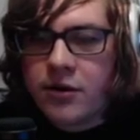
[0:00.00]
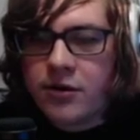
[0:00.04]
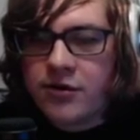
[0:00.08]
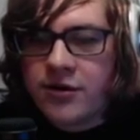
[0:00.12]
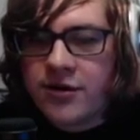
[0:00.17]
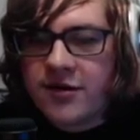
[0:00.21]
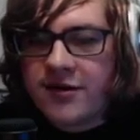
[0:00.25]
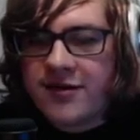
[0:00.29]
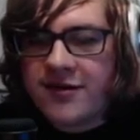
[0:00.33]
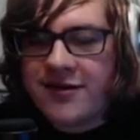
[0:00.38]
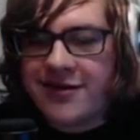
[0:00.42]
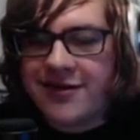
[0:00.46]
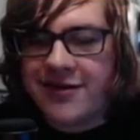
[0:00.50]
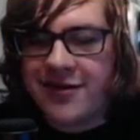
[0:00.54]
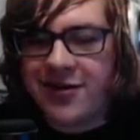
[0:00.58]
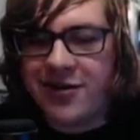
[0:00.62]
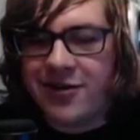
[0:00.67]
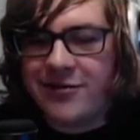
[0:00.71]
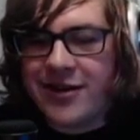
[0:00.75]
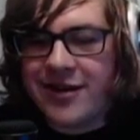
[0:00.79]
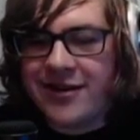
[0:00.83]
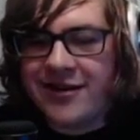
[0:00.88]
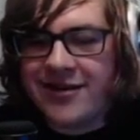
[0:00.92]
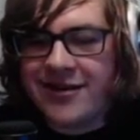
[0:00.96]
Just
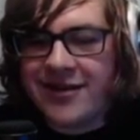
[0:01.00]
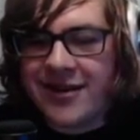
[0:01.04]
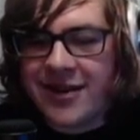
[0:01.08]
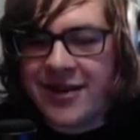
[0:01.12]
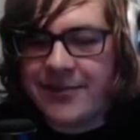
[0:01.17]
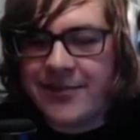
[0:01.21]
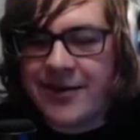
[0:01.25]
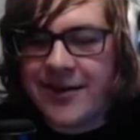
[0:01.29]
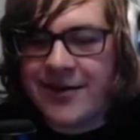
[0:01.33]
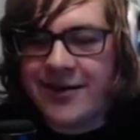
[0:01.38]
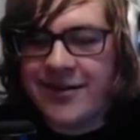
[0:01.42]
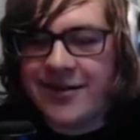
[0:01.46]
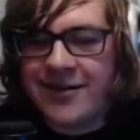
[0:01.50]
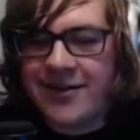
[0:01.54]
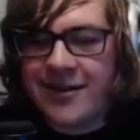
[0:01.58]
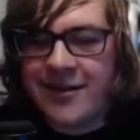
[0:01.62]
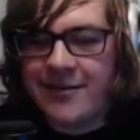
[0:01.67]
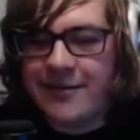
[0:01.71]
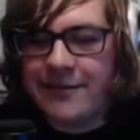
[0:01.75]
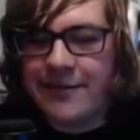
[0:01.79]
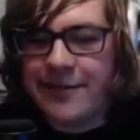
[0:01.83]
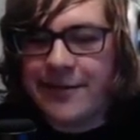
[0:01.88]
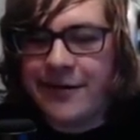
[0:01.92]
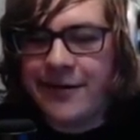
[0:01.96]
don't mess up, it's
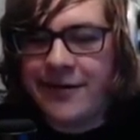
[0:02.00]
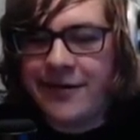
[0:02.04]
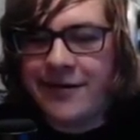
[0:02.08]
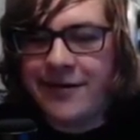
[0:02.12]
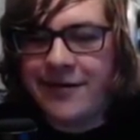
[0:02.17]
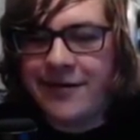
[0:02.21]
simple.